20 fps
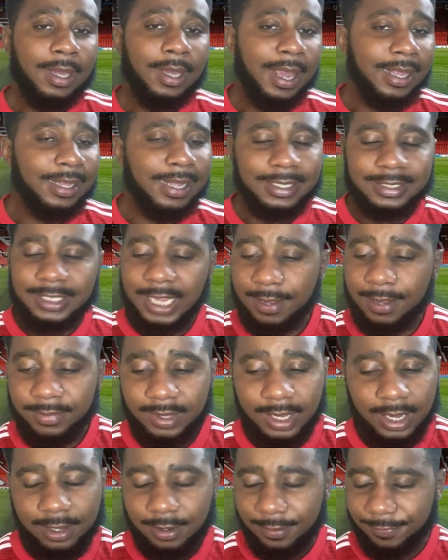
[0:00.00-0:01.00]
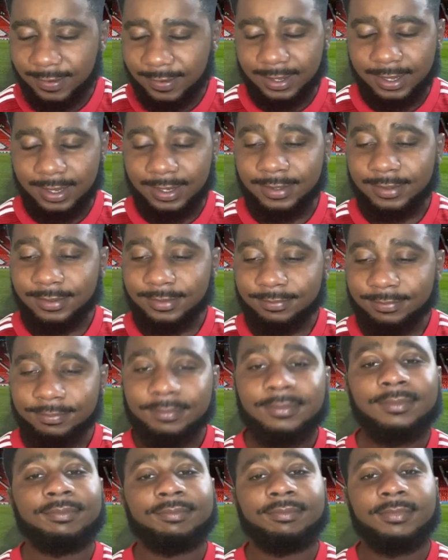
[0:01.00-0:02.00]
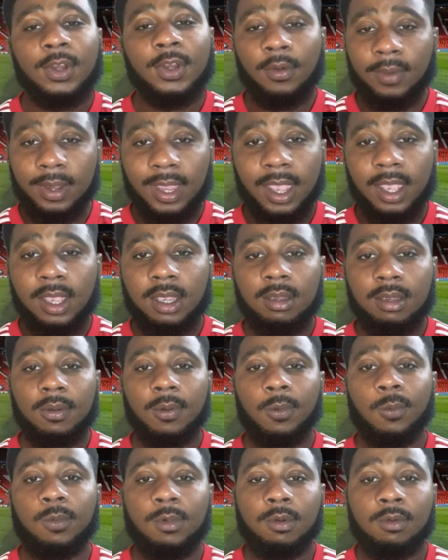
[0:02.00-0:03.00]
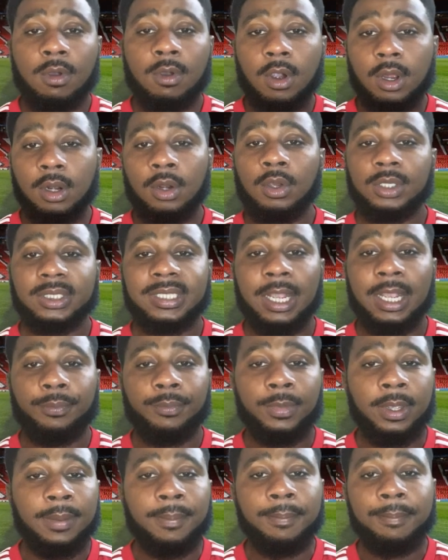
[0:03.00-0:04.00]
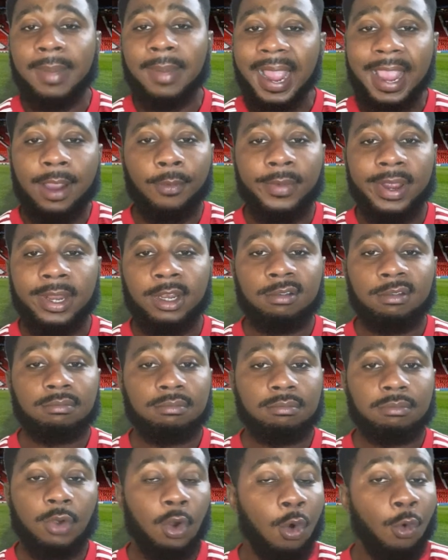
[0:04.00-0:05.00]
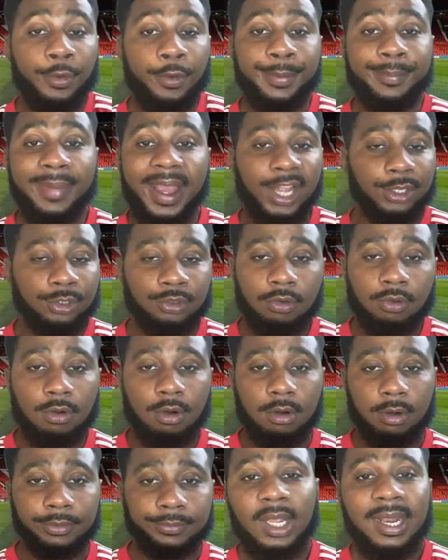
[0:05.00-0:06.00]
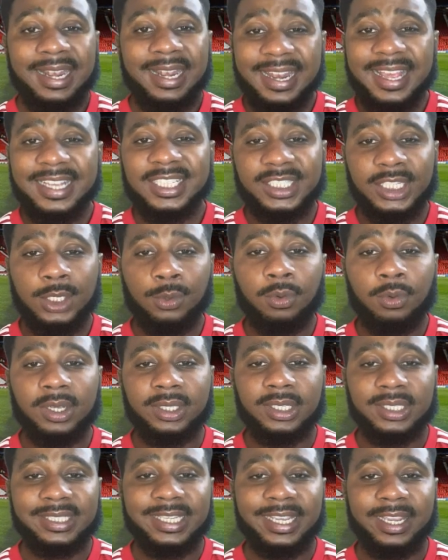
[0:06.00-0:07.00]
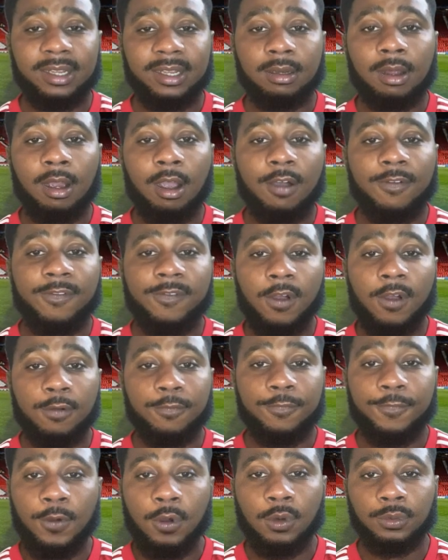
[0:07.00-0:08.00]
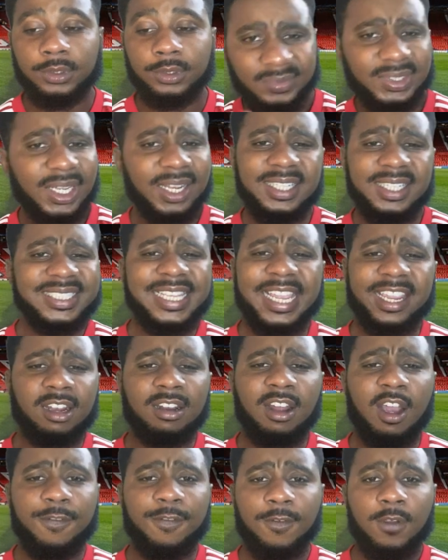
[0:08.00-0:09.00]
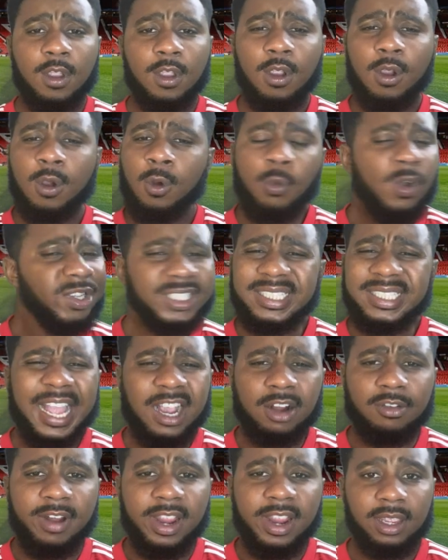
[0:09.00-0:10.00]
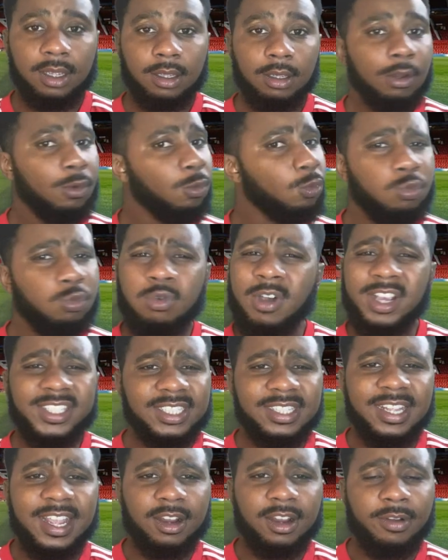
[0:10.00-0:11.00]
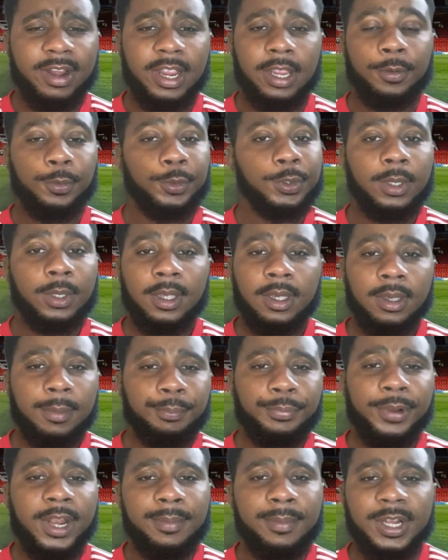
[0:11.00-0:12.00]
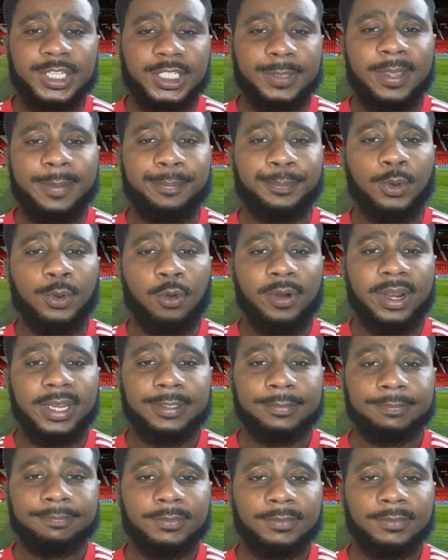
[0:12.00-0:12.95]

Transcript: At that time there, you're thinking, okay, it looks like we might win or we might draw. Let's see what the second half unfolds. And the second half wasn't that great. Pretty much a bit boring.